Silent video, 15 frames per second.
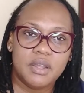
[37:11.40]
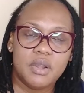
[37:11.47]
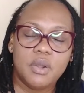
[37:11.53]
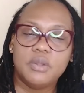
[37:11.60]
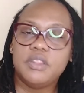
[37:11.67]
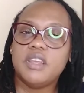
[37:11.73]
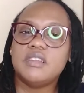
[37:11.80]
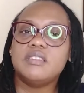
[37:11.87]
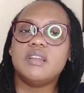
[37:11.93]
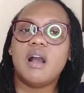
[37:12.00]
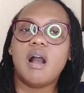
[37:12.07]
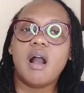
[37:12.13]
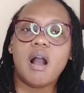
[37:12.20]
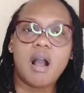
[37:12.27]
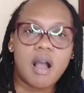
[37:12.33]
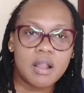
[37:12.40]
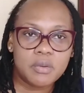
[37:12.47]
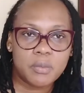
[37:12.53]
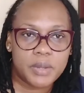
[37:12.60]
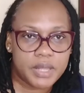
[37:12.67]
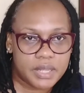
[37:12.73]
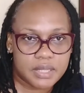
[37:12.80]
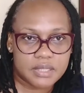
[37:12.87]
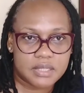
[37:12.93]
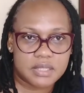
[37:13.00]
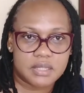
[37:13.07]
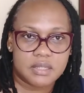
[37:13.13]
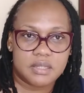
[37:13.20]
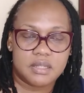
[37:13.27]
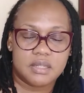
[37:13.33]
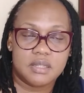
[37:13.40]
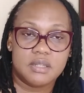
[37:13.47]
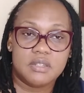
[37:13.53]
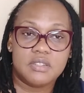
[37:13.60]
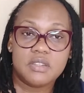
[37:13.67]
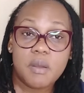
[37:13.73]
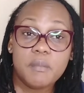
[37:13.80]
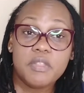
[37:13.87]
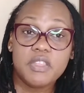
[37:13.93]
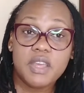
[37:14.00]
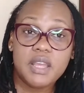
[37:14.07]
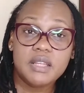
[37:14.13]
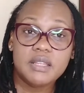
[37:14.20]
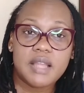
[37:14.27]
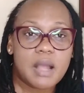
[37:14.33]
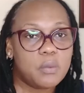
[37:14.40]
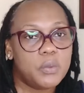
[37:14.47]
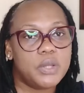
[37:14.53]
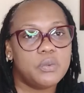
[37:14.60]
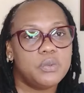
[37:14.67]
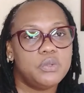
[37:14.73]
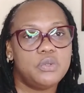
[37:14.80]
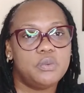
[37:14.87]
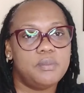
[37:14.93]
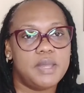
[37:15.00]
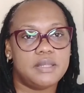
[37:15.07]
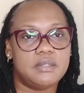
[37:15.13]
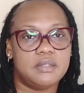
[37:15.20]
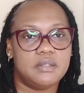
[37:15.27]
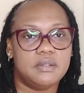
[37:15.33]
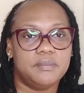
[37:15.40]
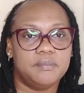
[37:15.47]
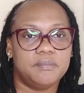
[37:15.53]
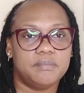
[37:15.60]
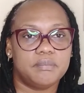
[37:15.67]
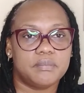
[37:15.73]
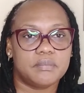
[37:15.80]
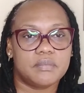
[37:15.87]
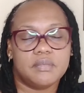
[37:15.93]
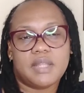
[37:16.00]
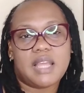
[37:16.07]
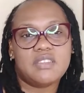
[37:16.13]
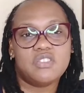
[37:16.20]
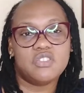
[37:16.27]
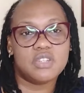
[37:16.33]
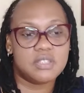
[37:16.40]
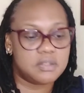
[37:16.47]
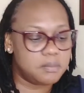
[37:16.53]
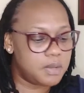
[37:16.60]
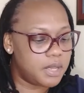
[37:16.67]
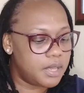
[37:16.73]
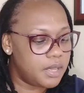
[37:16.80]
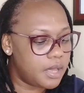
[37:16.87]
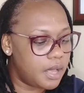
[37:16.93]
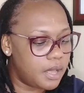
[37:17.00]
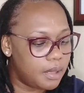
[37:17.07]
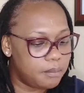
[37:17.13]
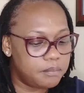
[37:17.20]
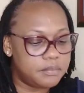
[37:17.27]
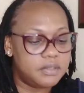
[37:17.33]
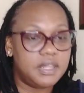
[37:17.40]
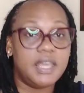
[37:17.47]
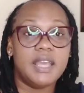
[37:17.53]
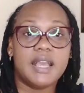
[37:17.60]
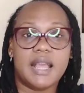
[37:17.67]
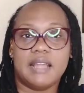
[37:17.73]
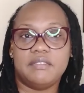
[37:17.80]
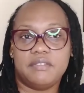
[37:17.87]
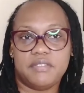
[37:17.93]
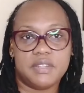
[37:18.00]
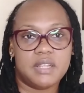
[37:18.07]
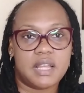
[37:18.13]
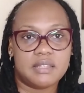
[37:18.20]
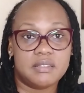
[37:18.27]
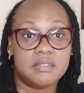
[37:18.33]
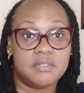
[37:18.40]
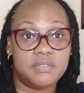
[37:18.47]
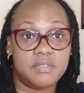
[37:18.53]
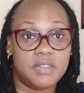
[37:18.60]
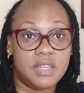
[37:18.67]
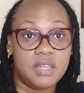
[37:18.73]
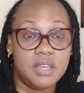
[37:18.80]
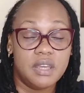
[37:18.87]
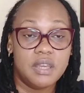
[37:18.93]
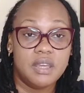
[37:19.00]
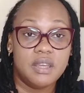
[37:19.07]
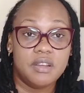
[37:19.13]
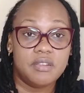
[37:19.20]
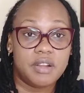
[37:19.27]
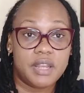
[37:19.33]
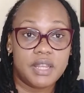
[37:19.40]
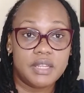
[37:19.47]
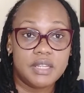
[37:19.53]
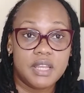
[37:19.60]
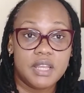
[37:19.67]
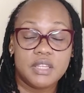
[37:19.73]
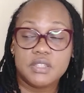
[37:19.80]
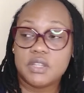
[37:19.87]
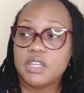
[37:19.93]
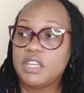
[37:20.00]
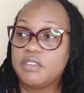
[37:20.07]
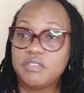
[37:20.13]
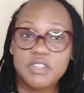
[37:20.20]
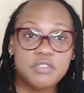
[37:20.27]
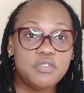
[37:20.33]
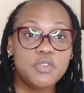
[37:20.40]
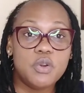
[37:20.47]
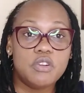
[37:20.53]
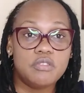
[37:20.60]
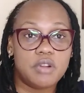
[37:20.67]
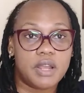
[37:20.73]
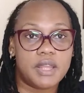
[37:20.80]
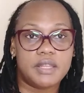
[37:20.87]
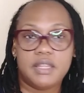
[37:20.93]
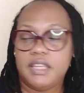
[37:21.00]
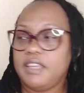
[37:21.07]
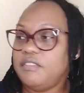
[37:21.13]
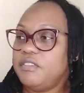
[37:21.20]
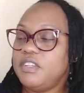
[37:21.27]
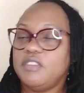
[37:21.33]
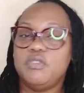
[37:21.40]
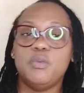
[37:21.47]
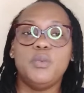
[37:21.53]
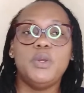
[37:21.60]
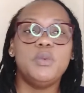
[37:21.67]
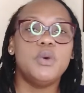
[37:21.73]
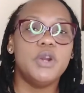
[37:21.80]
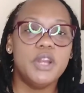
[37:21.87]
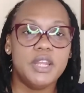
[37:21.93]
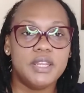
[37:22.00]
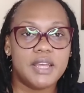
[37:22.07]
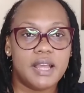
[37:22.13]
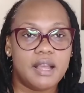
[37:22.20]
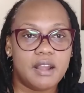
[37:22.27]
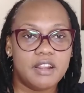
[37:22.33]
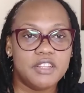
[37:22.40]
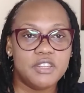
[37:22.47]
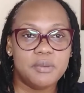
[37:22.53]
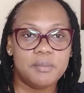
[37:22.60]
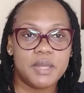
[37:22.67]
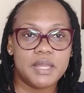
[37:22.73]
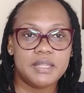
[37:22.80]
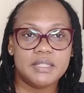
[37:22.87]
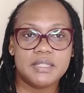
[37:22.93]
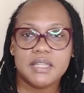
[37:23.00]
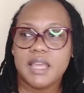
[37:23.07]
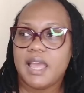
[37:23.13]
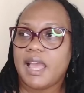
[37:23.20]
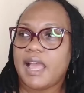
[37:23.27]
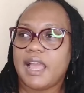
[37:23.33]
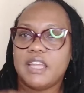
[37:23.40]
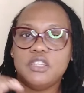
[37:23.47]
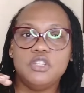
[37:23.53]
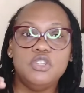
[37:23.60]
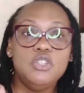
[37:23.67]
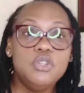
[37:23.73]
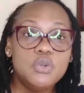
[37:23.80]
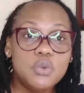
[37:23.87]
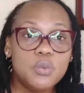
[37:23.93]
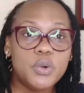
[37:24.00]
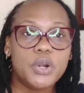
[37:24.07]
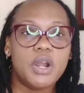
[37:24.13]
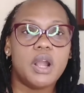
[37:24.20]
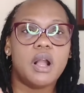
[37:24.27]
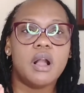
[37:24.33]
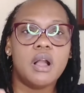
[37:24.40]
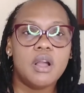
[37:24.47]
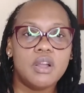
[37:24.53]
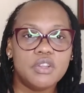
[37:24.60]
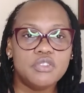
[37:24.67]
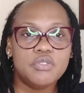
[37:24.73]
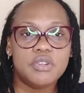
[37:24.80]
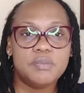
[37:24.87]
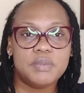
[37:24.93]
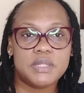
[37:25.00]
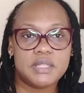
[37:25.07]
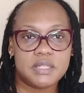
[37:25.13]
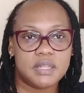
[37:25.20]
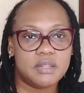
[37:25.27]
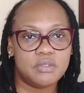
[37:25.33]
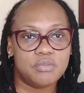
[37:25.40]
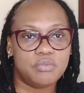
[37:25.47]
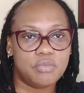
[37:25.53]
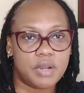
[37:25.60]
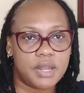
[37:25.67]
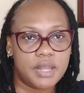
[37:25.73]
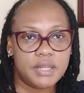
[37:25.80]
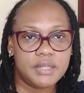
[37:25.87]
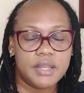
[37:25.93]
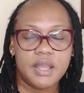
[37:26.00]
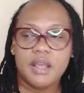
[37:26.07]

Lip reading: there's always something that we could do better. That's just my take and philosophy, right? So even if you're right, even if we were in an argument and you were 100% right,